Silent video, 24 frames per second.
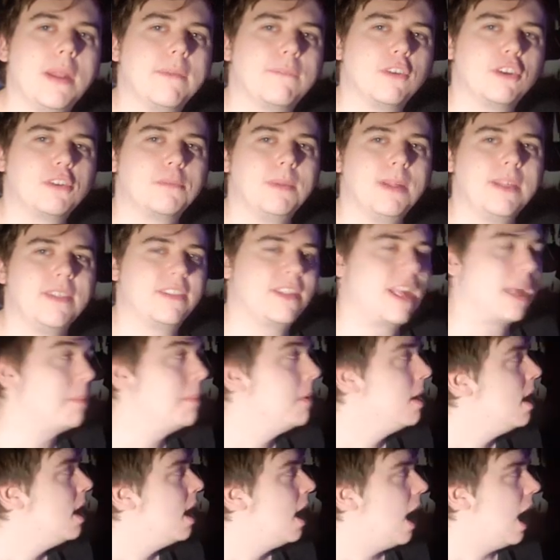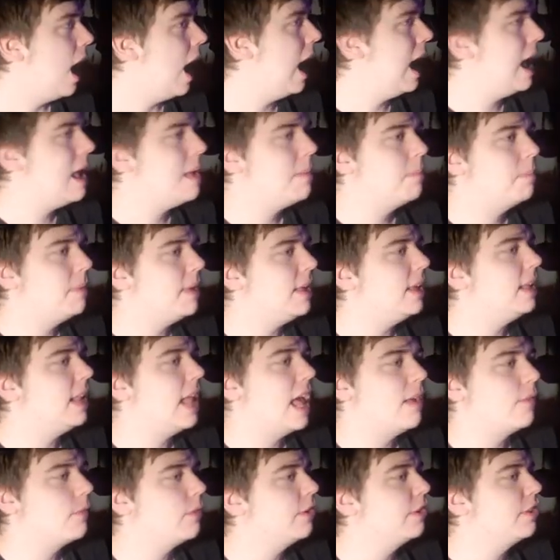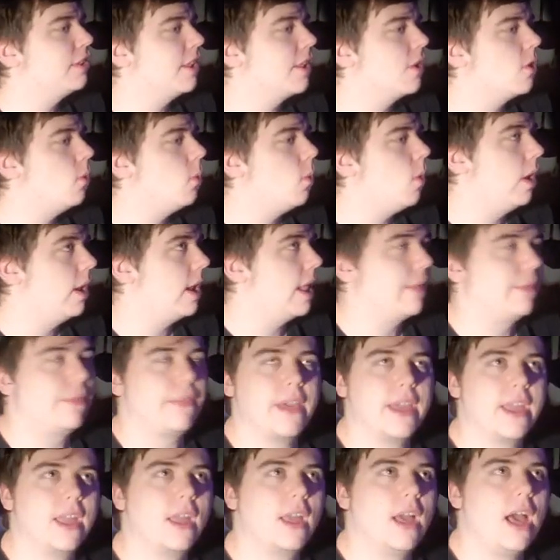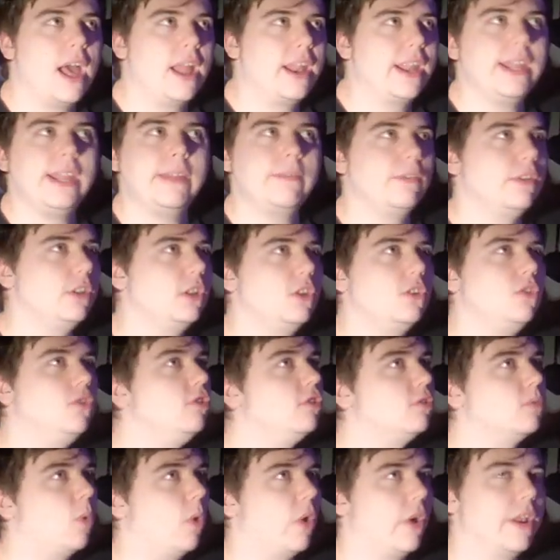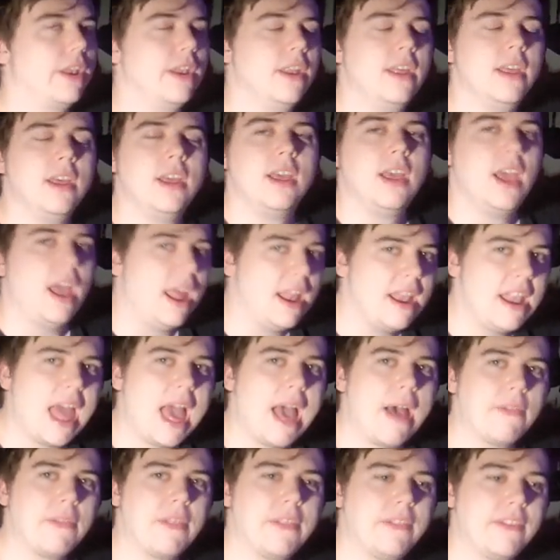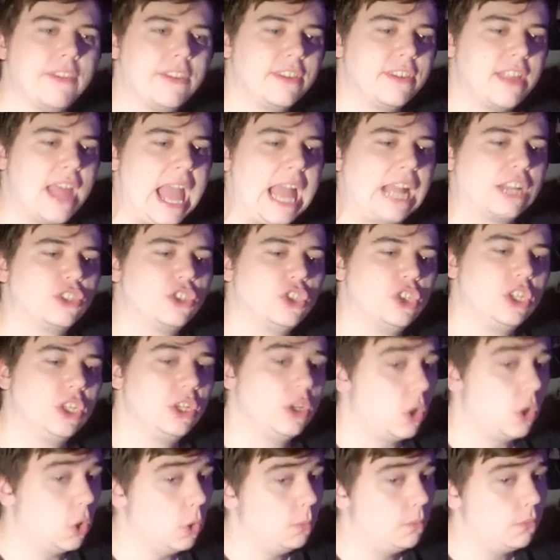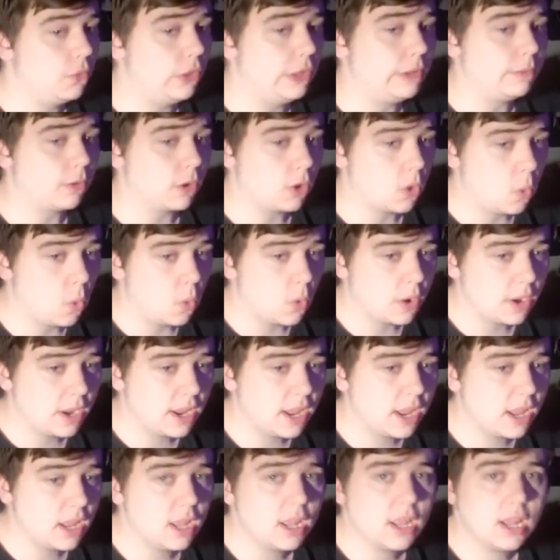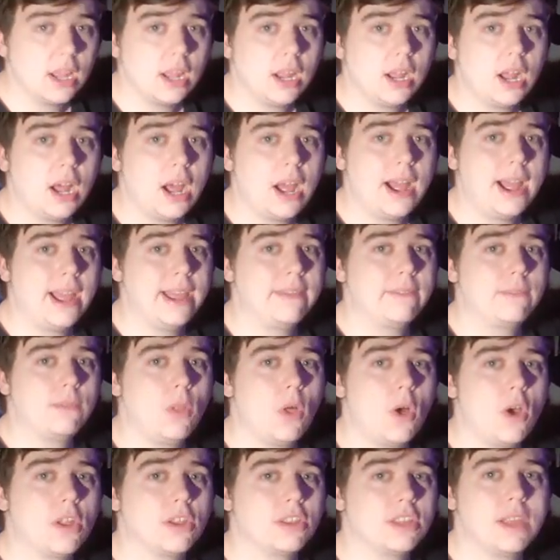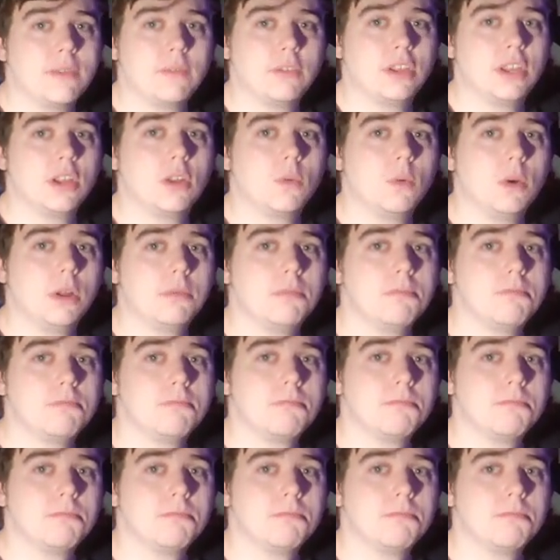I first played this game. I beat every single one, I think. I didn't even lose one. And now that this is actually hopefully recording, I've lost every single one.